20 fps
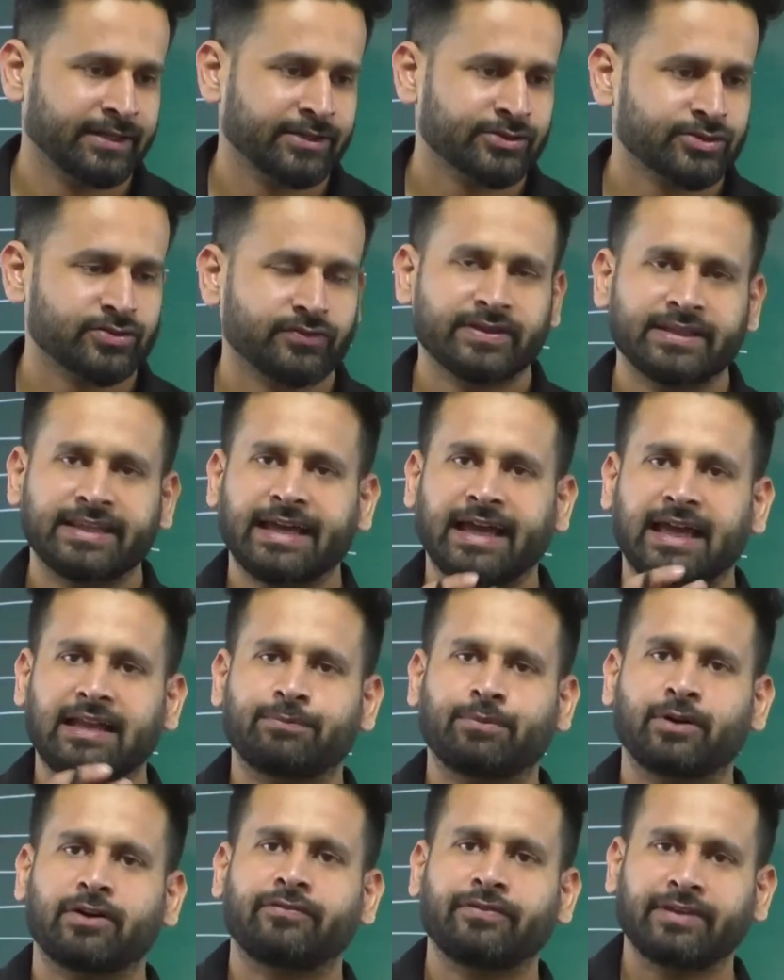So with the
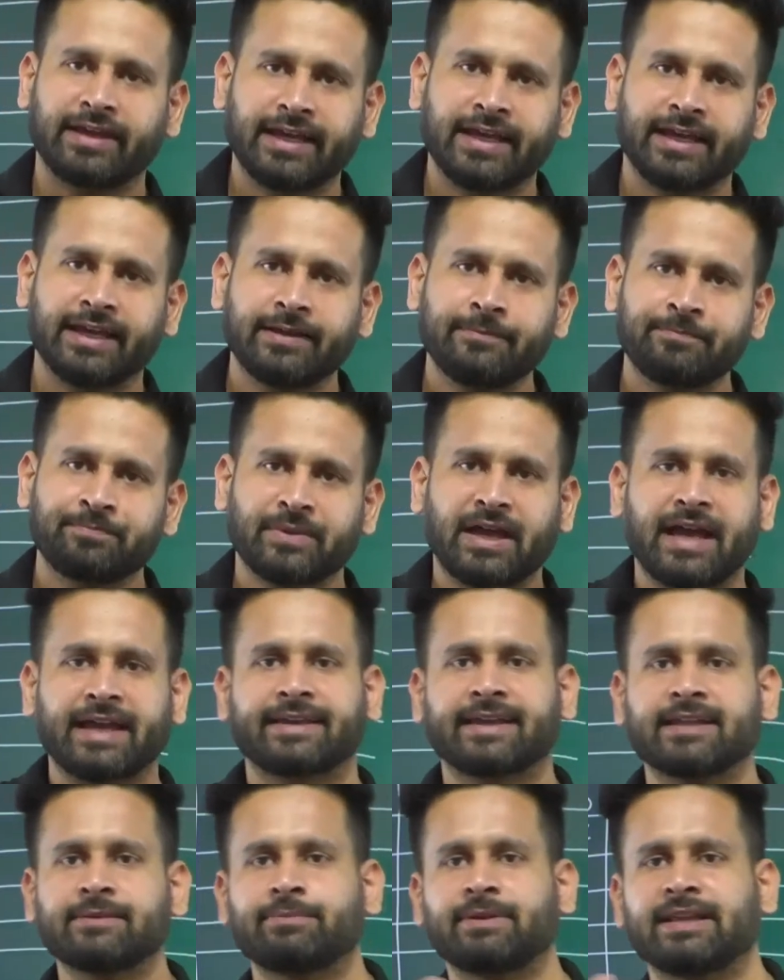help of A, I
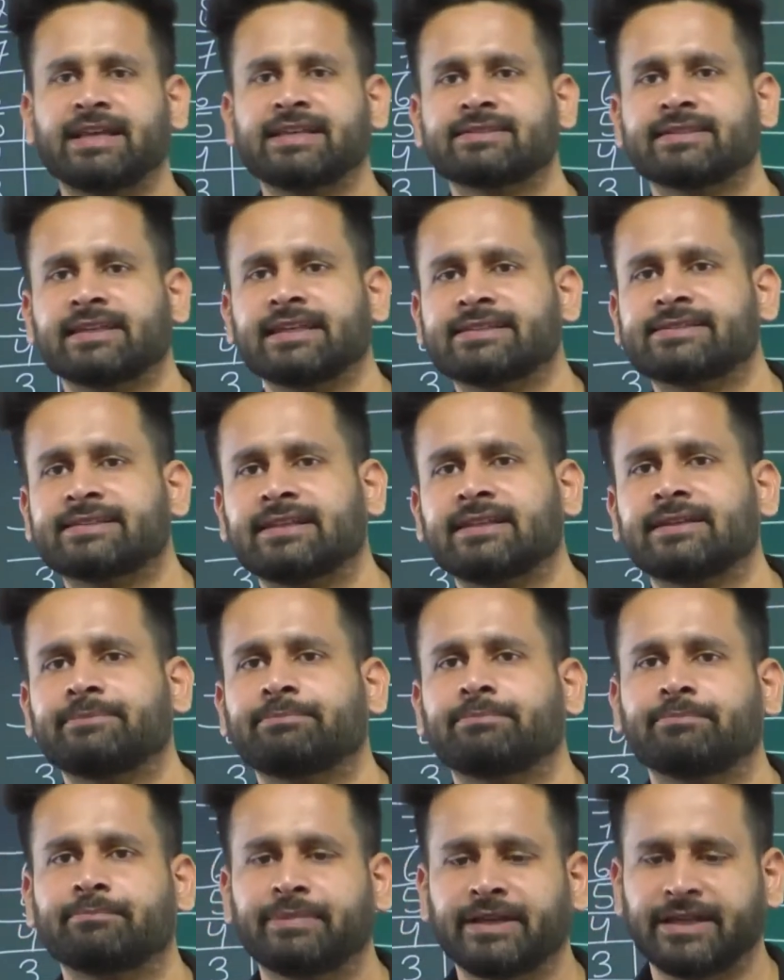can place easily
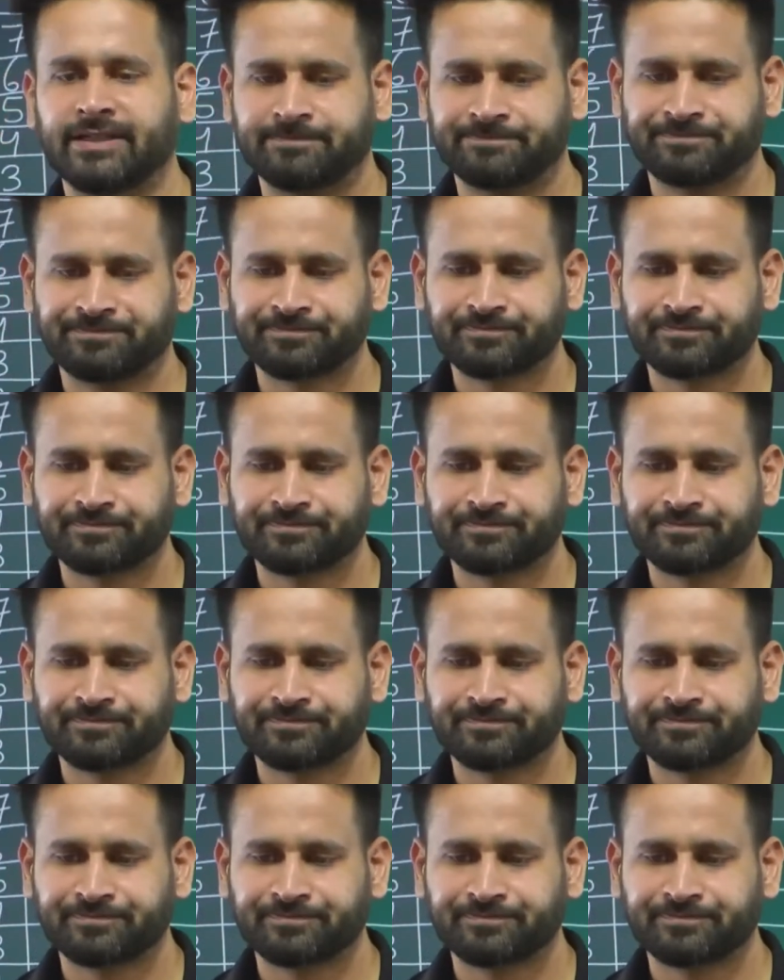B.